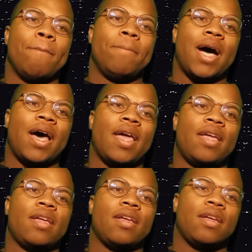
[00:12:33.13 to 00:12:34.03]

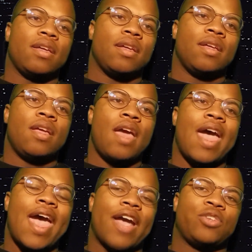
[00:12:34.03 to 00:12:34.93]
by
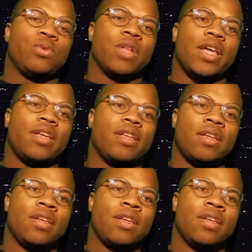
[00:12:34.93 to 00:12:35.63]
actual, like...